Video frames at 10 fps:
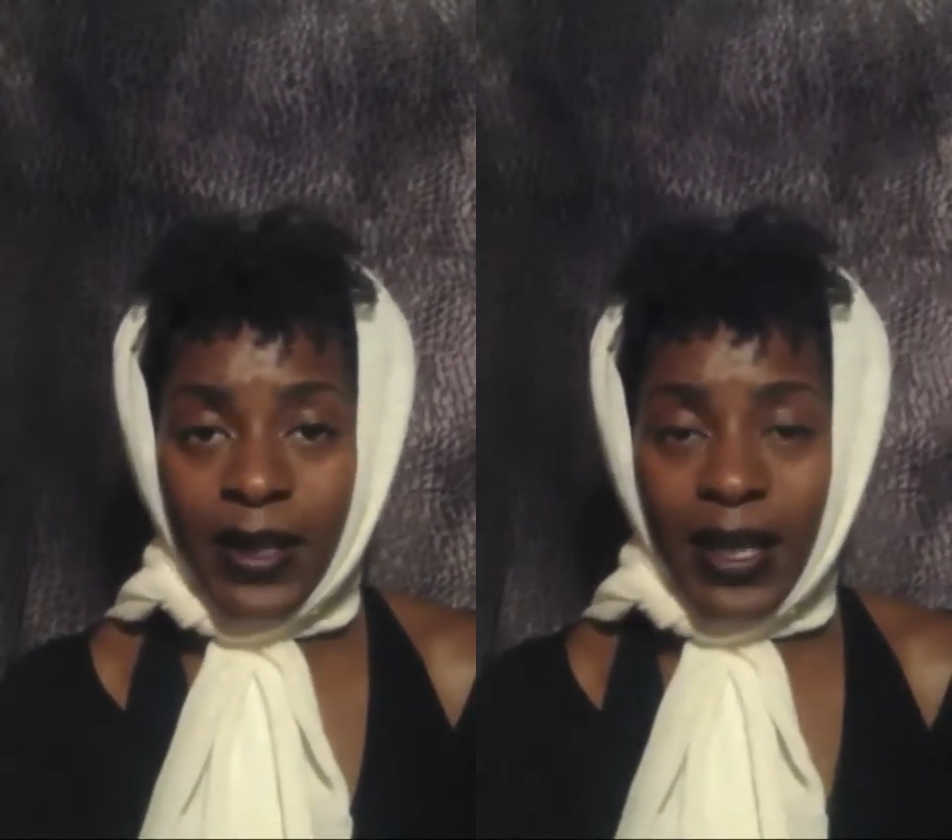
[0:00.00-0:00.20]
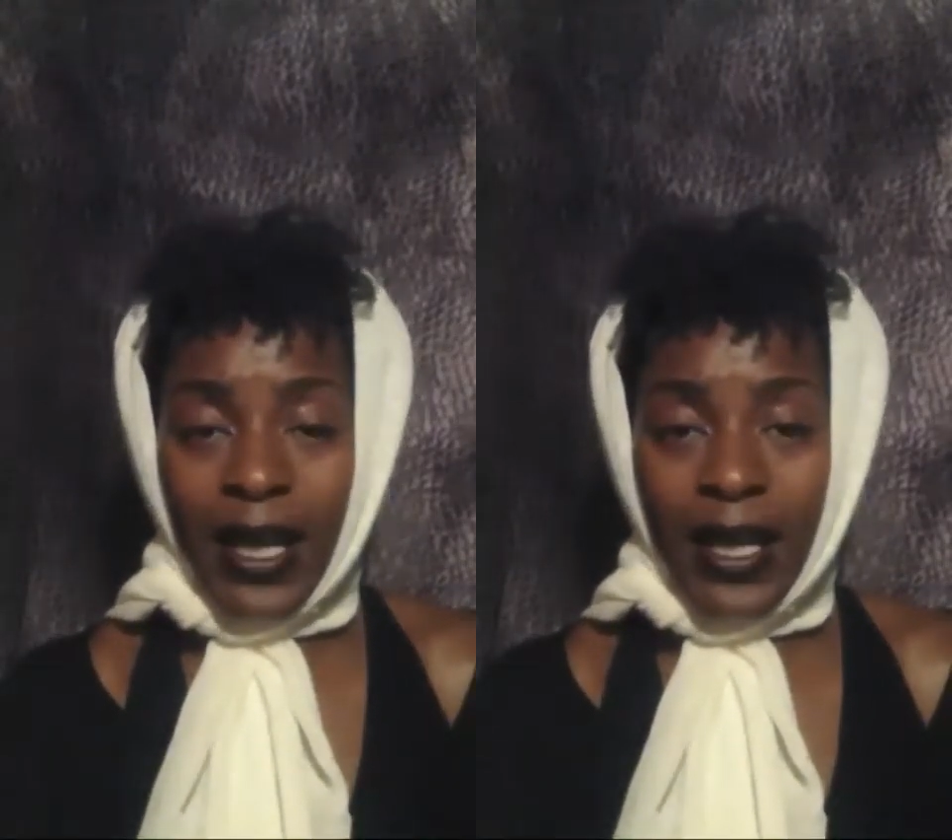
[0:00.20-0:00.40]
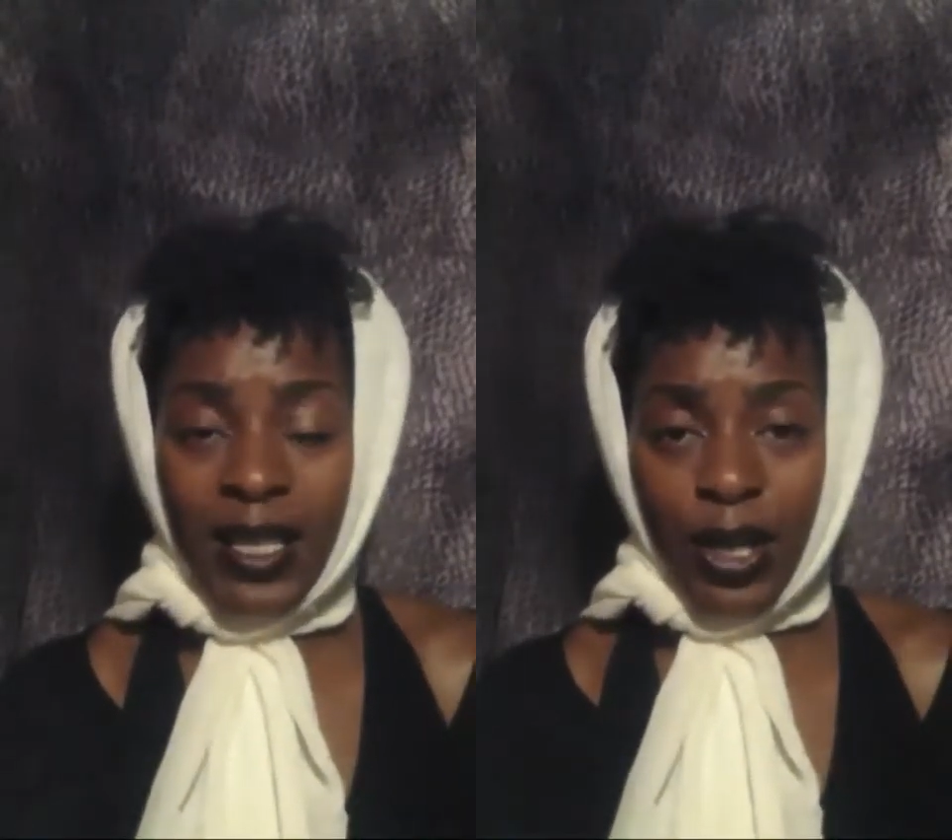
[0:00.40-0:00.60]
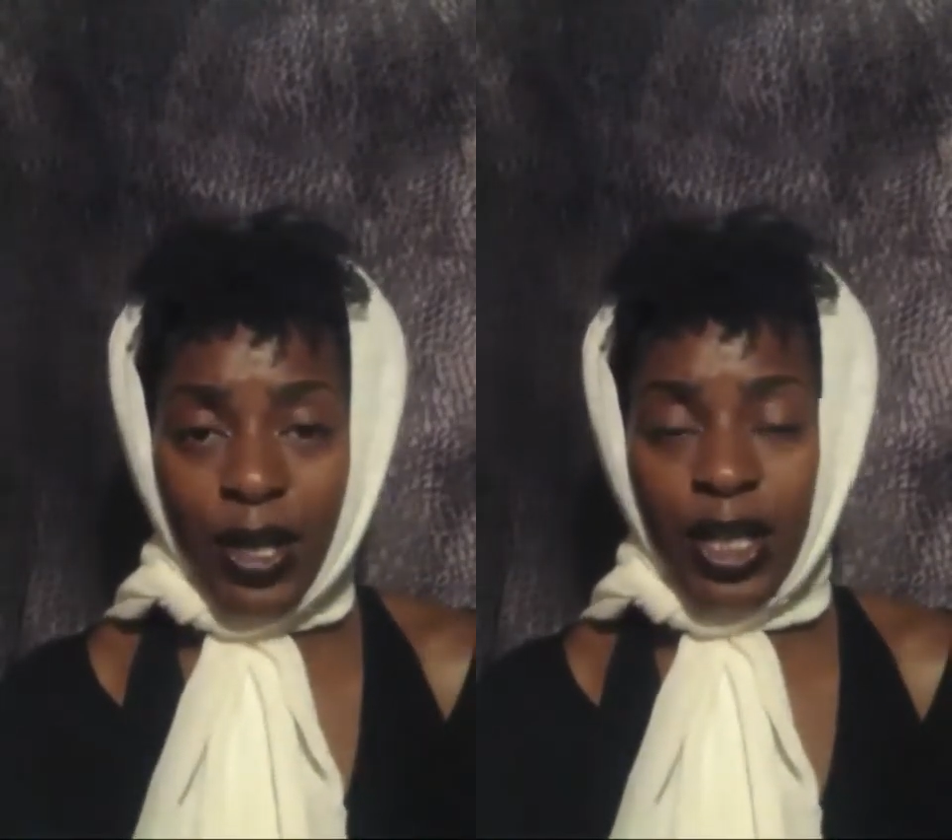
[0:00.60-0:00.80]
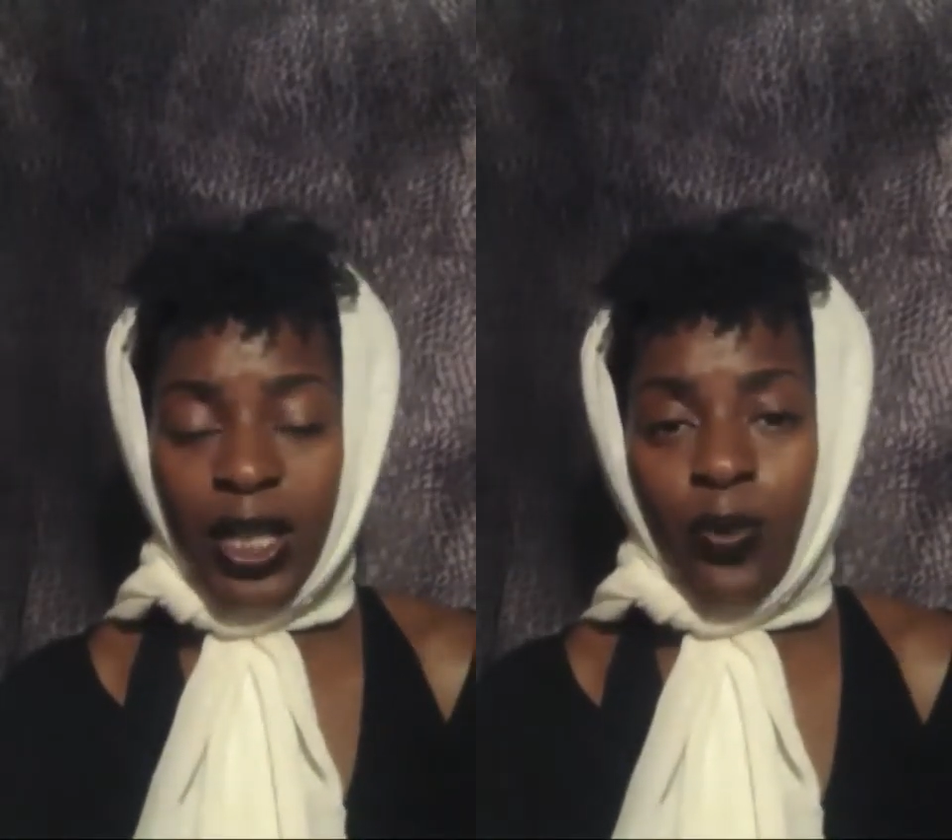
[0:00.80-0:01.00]

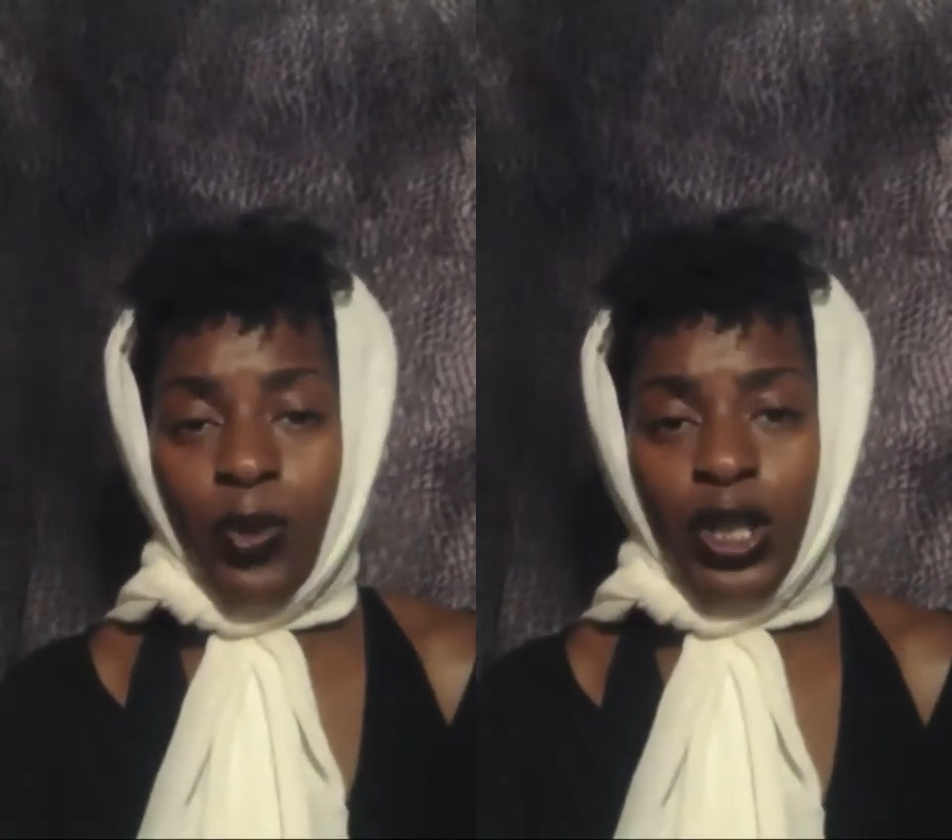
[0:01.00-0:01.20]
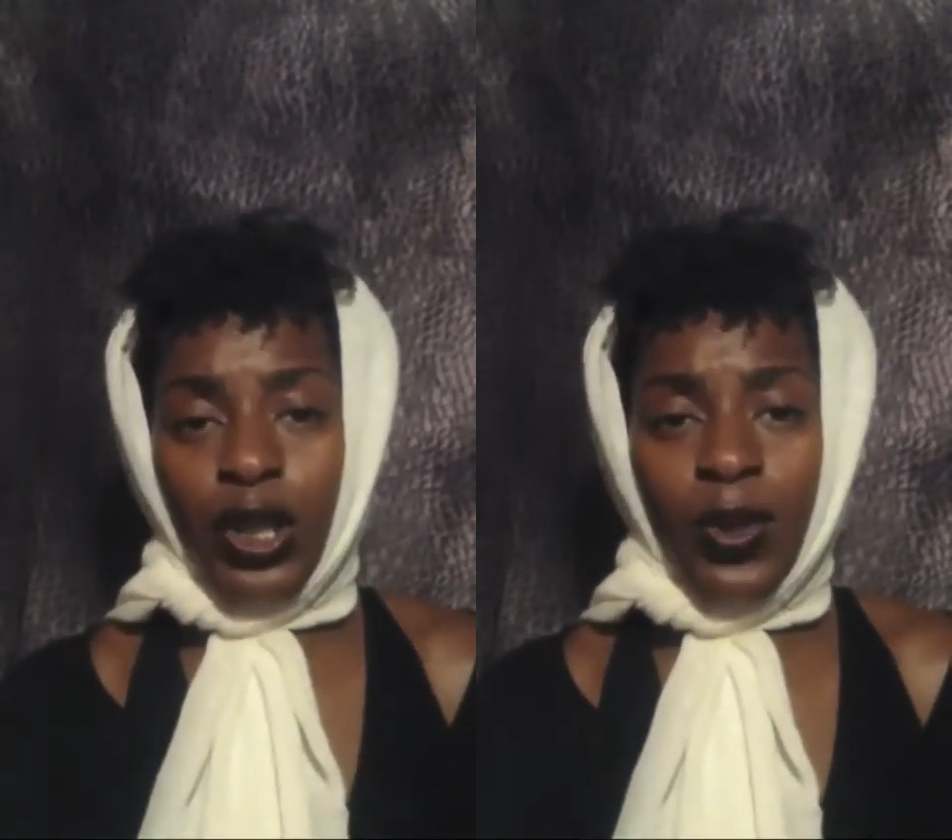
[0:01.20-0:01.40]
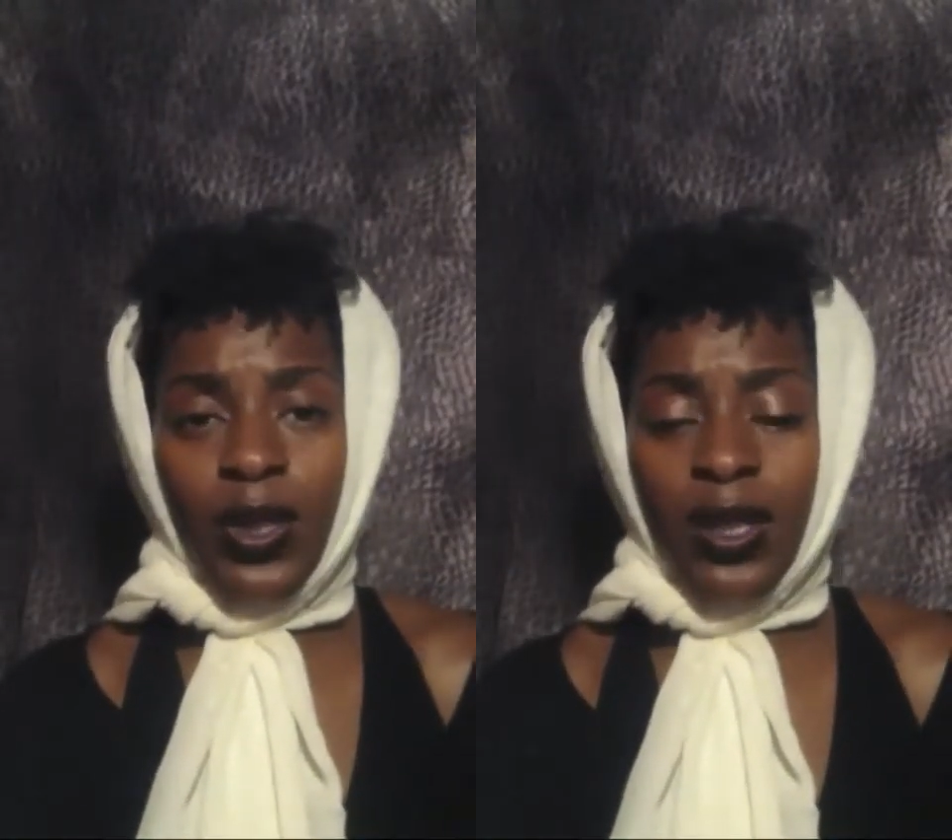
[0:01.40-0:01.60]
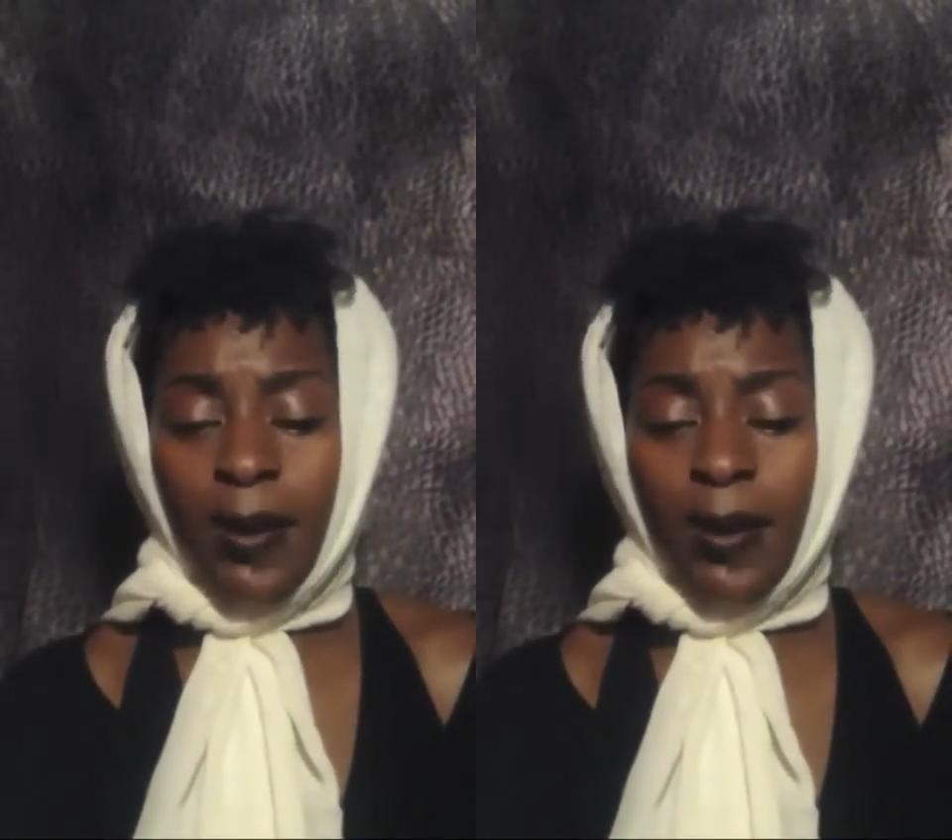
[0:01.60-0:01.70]
especially when you want to